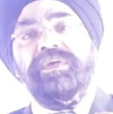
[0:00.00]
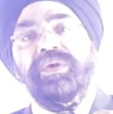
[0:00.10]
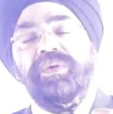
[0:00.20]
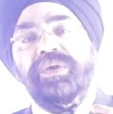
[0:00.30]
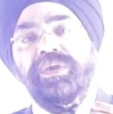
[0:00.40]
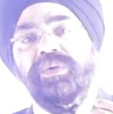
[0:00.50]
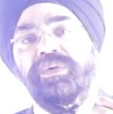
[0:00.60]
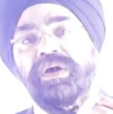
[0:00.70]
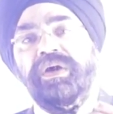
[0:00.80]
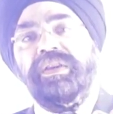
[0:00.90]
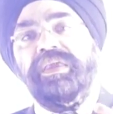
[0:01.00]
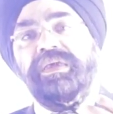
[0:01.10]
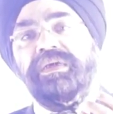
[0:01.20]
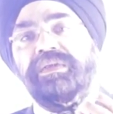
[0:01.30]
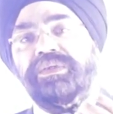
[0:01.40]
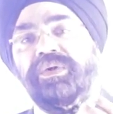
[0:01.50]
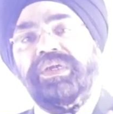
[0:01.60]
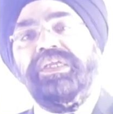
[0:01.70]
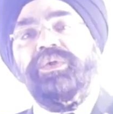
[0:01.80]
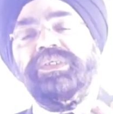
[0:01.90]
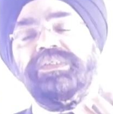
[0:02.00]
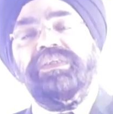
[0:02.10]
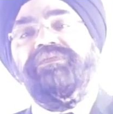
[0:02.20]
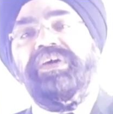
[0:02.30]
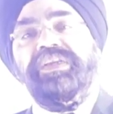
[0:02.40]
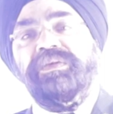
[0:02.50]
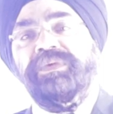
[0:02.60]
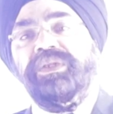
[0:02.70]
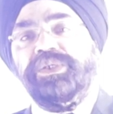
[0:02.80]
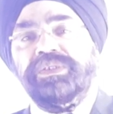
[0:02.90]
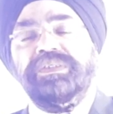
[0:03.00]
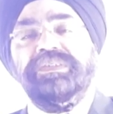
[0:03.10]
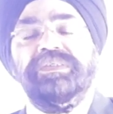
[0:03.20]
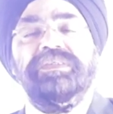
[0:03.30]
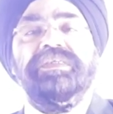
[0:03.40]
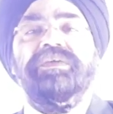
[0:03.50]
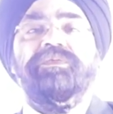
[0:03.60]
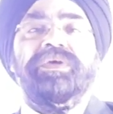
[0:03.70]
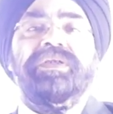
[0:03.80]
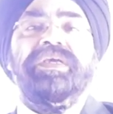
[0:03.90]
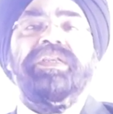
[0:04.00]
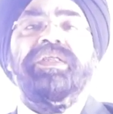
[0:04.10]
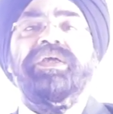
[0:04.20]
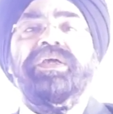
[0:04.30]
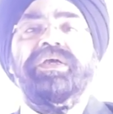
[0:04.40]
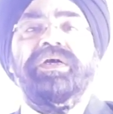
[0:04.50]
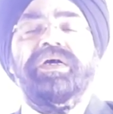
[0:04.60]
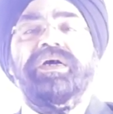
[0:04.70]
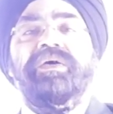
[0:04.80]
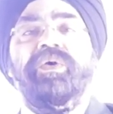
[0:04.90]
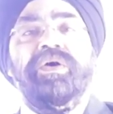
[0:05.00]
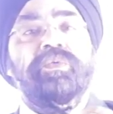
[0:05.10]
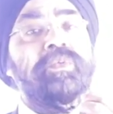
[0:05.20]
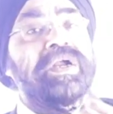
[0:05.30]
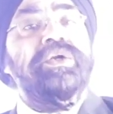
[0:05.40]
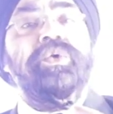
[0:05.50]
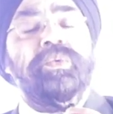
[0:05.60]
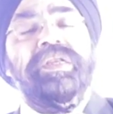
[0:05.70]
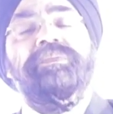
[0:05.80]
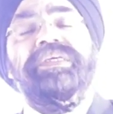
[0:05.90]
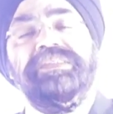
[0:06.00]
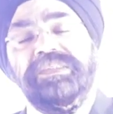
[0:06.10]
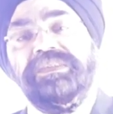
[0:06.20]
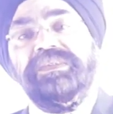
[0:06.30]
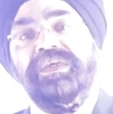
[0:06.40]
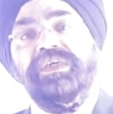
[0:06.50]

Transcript: You are talking to a certified immigration consultant, wherein on one-to-one basis.